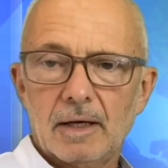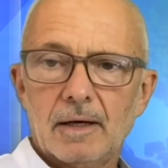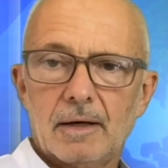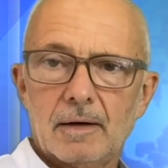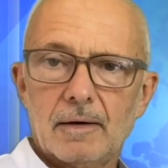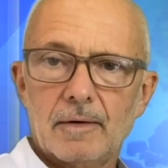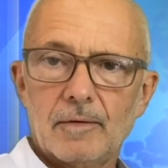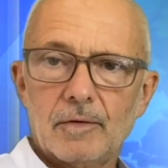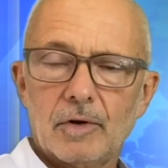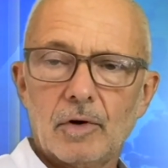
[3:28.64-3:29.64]

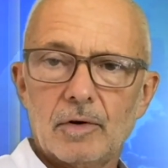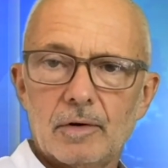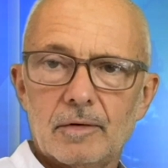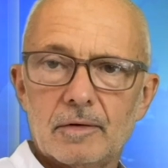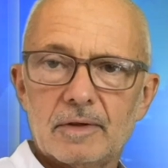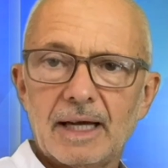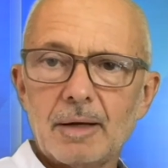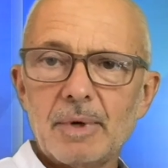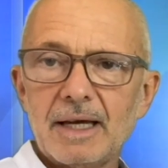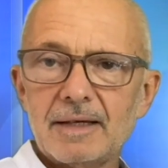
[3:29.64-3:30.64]
the
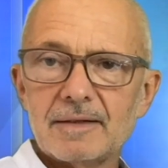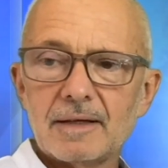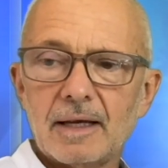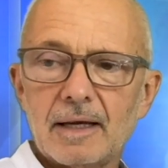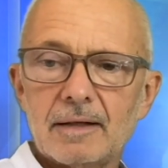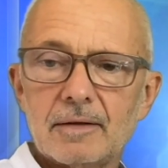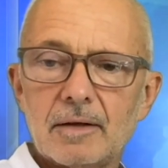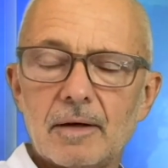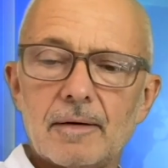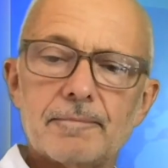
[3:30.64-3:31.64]
database, and
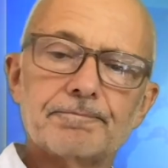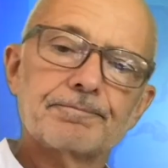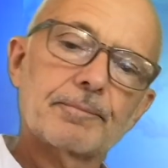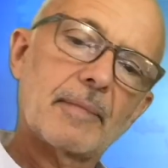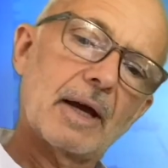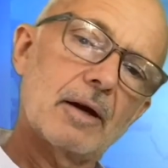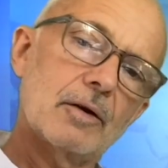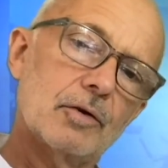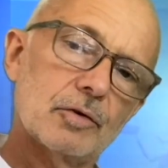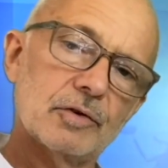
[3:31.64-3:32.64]

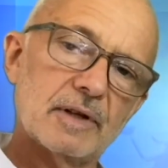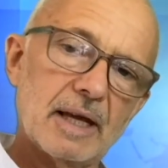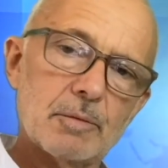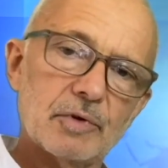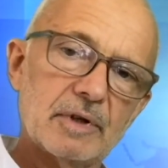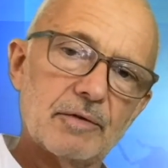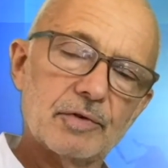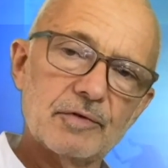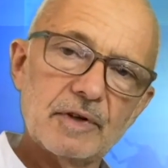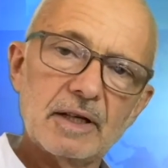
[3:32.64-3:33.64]
the name of
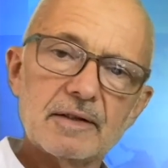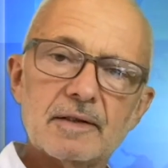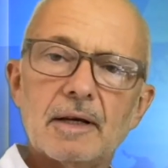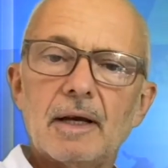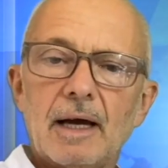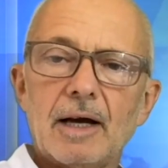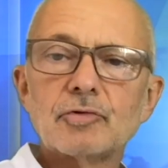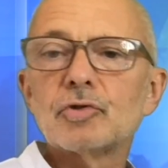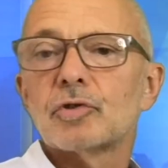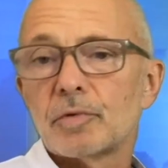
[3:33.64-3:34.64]
different things, how
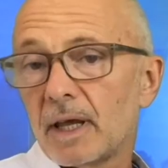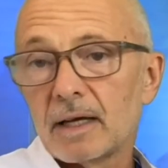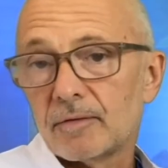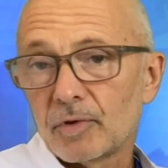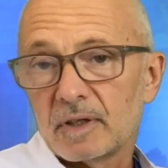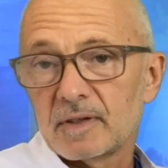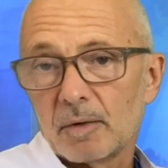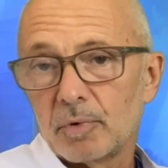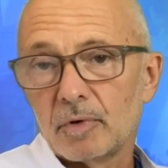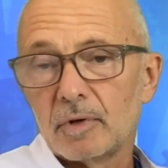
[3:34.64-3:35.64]
to create, for
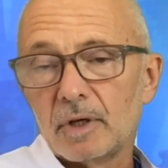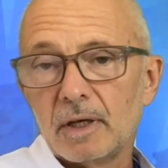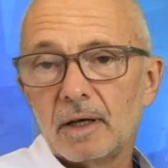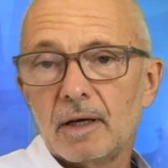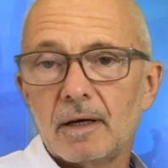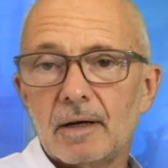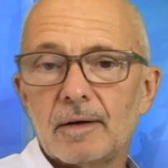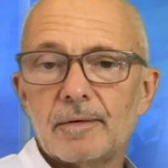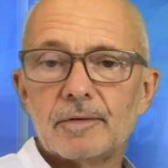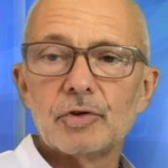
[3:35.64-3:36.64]
example,
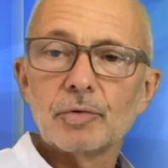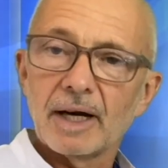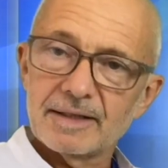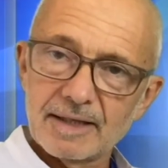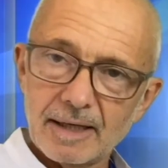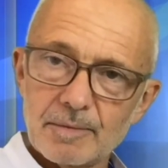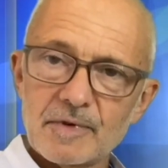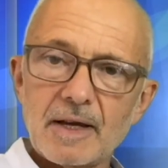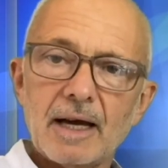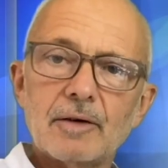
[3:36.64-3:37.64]
new items,
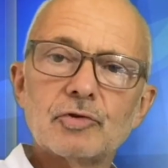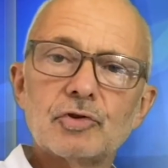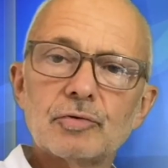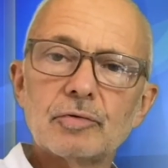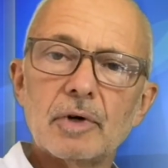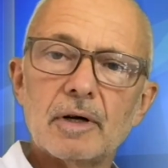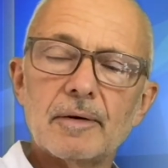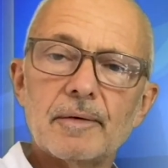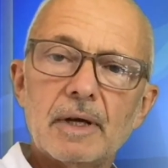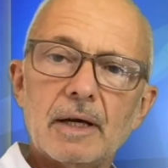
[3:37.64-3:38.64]
how
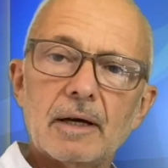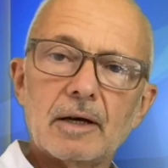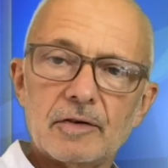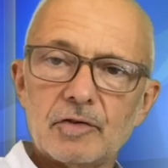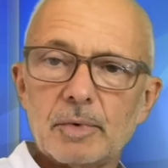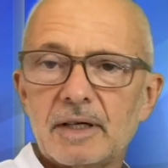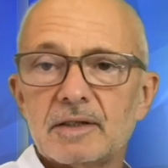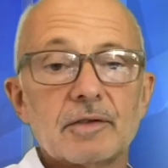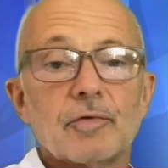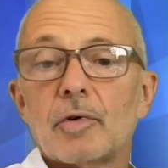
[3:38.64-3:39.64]
to customize
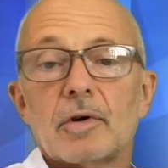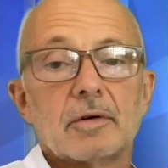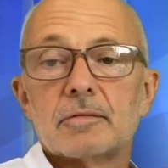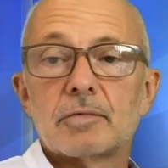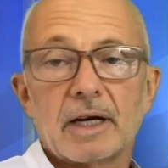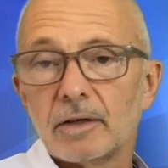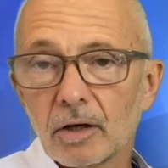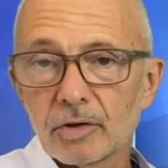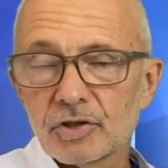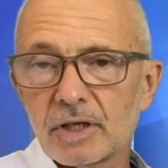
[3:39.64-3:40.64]
it for
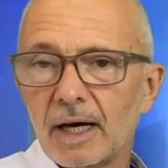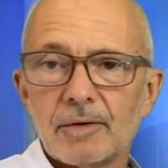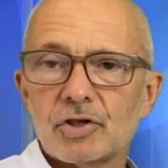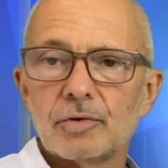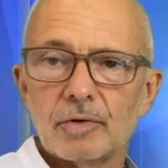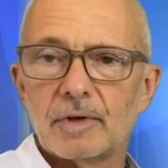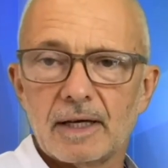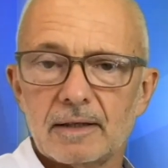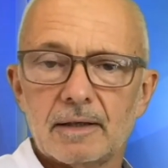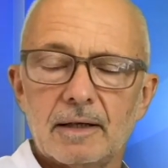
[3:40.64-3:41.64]
rhinology. I'll show you
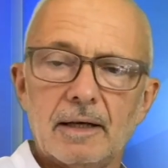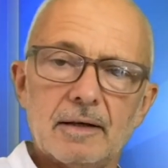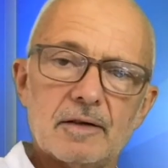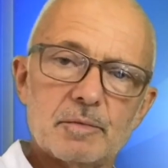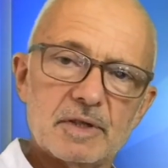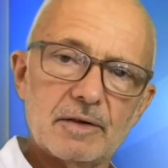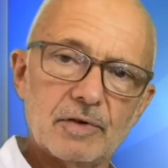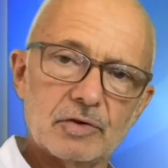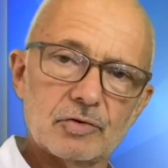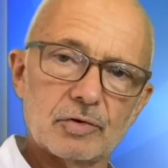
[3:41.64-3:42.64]
that in a
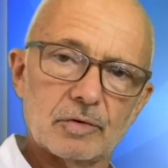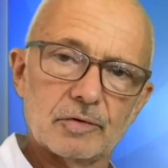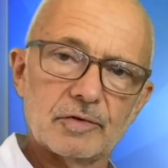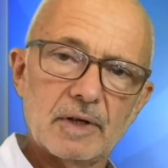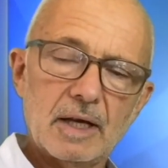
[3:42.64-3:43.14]
specific tutorials.